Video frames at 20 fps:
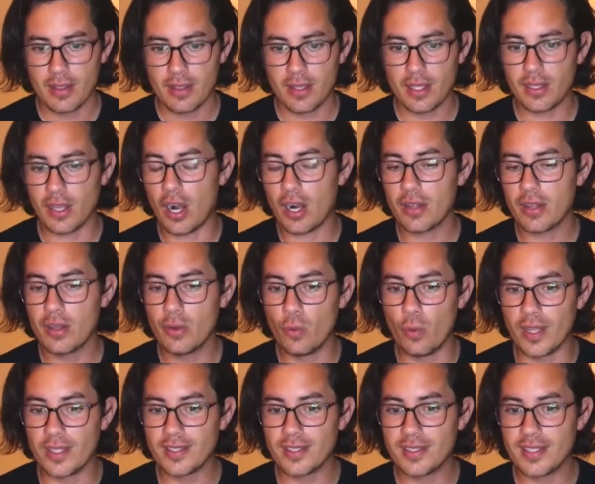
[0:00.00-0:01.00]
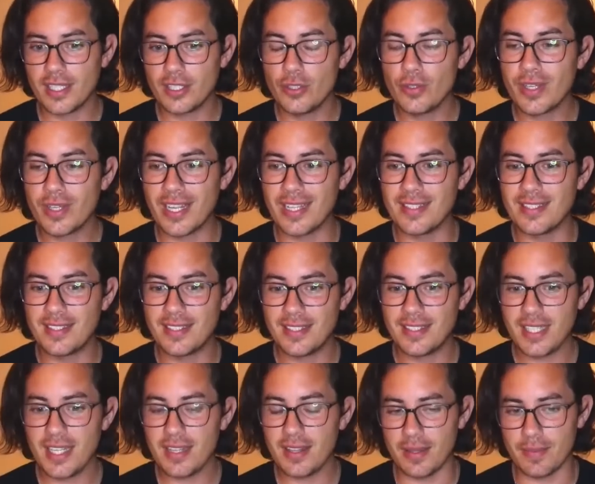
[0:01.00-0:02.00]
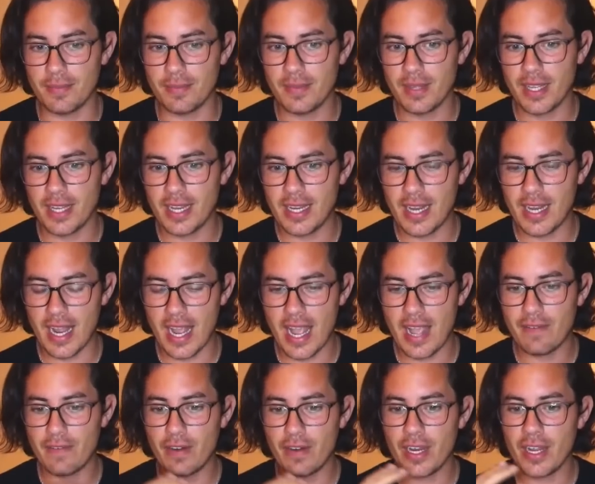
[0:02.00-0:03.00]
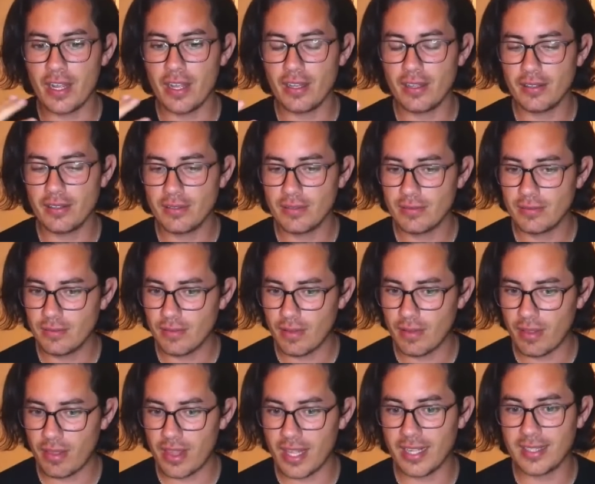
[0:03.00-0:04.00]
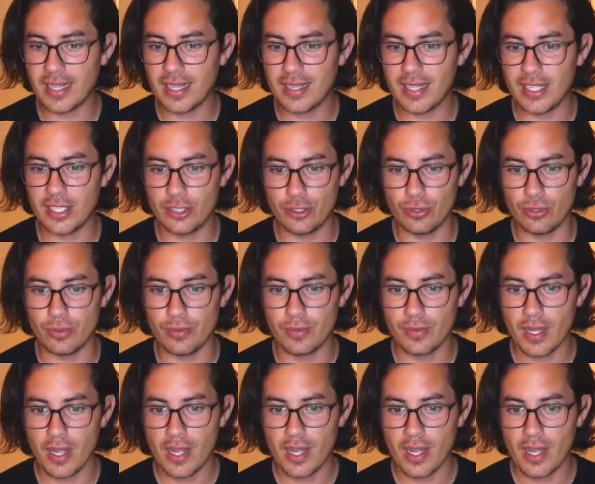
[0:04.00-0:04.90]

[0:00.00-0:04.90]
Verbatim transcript: that are the ones that you can see them in everything that they do,